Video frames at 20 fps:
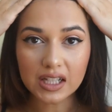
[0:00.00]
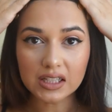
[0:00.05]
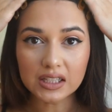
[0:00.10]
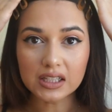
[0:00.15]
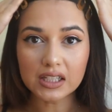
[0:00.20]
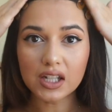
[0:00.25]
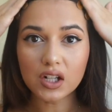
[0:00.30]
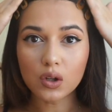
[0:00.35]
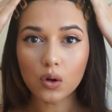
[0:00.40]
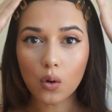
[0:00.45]
a
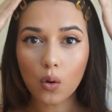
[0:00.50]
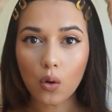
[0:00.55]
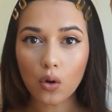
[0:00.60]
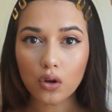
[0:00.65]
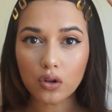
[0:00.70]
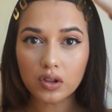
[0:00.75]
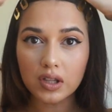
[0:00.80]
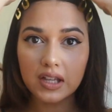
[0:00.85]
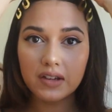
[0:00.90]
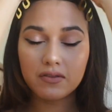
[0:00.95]
little
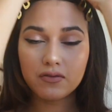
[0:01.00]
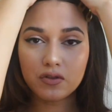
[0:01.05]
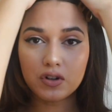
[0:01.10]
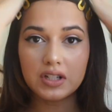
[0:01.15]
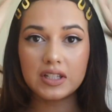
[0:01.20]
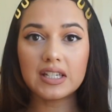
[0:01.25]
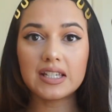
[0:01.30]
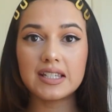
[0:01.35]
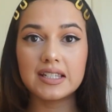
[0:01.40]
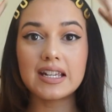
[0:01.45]
oily for
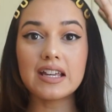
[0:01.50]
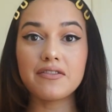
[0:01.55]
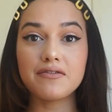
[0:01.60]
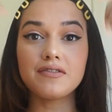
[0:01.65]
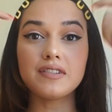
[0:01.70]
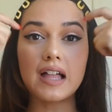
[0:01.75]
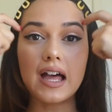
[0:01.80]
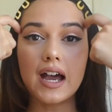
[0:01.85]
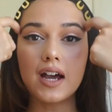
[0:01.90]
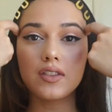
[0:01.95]
it to stay
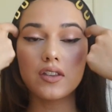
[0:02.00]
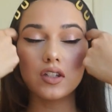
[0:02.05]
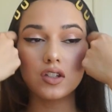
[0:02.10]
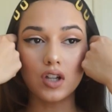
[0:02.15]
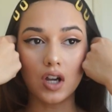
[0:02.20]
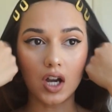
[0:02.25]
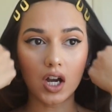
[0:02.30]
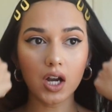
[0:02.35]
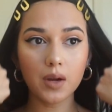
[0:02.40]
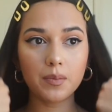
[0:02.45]
flat at the
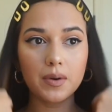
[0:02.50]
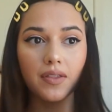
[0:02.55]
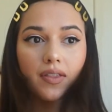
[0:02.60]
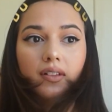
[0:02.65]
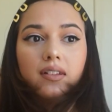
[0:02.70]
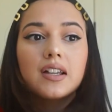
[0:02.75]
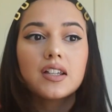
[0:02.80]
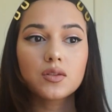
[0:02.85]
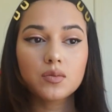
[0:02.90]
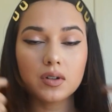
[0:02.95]
top. I
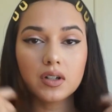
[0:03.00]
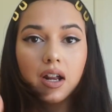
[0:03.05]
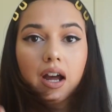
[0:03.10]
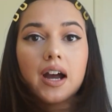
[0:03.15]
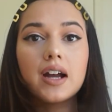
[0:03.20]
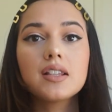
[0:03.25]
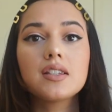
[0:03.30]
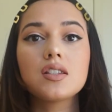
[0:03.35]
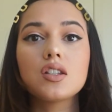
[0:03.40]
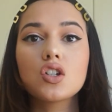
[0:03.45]
think that's what
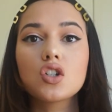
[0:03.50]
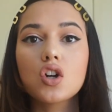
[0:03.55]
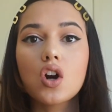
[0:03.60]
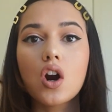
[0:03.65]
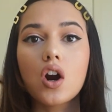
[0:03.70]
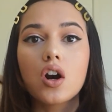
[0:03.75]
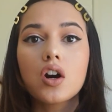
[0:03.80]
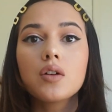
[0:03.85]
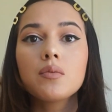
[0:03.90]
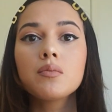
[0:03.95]
adds the
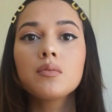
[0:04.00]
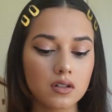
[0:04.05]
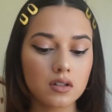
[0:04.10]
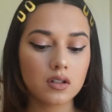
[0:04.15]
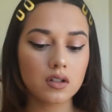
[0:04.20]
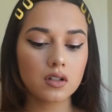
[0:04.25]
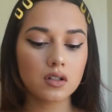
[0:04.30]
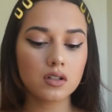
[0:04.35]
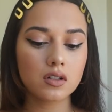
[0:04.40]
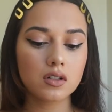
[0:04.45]
charm.
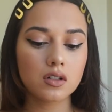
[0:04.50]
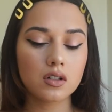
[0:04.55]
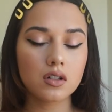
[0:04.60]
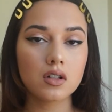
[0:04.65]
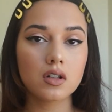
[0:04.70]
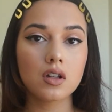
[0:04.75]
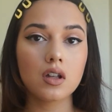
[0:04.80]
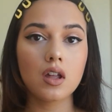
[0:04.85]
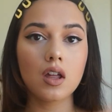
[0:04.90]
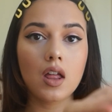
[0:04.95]

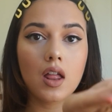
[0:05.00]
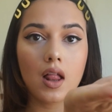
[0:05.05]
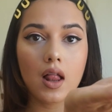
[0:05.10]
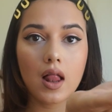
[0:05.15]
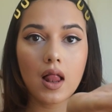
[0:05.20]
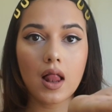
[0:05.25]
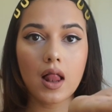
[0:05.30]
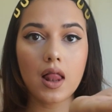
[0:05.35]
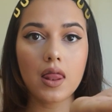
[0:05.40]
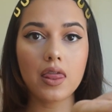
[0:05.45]

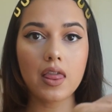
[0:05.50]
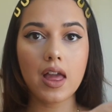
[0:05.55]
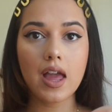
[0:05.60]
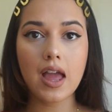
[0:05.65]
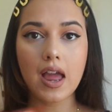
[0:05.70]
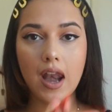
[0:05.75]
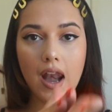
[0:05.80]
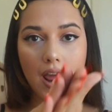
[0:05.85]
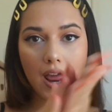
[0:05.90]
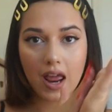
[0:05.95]
And
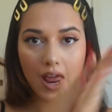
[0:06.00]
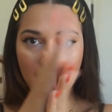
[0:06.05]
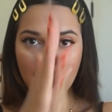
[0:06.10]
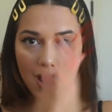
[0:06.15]
then